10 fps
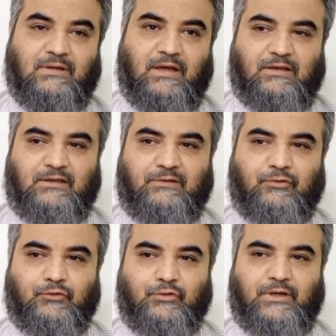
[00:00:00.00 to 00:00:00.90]
earlier
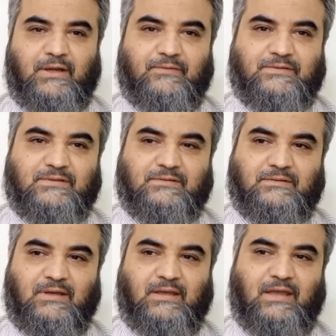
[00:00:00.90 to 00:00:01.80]
photographs.
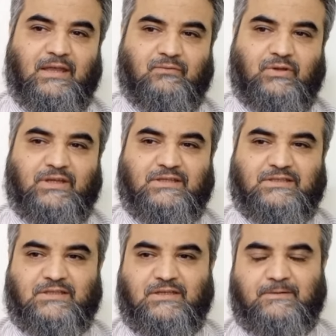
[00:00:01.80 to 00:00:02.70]
Again we can
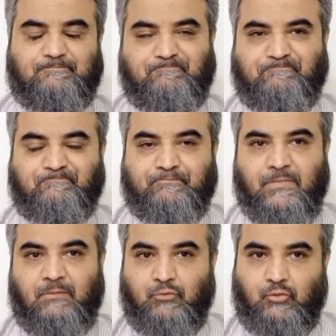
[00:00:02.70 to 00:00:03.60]
see
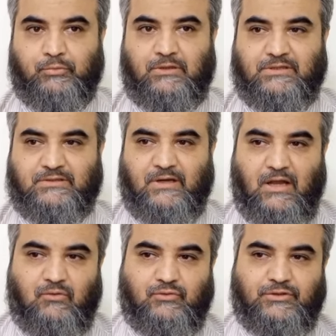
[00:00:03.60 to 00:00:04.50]
pupil is
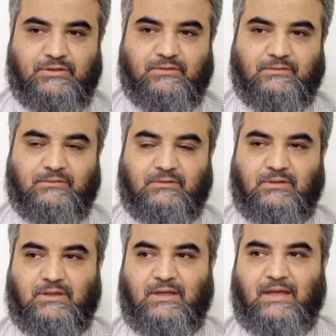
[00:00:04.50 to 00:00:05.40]
round
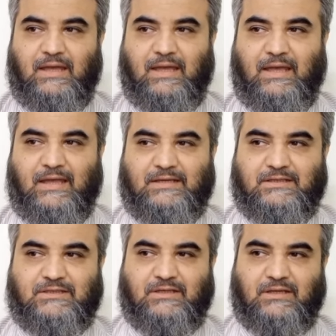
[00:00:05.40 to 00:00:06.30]

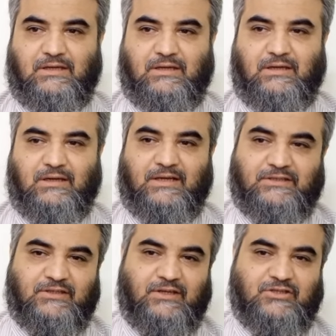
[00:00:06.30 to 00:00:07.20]
and
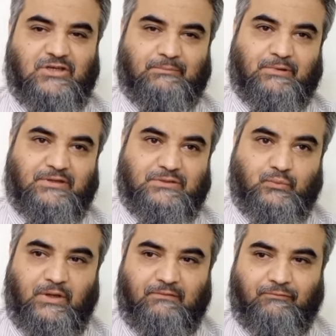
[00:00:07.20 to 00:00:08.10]
anterior chamber is
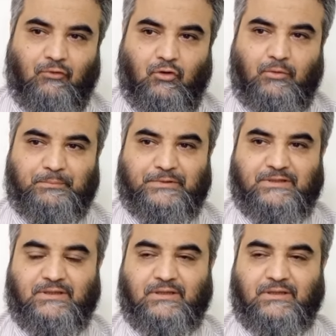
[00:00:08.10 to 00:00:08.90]
well formed.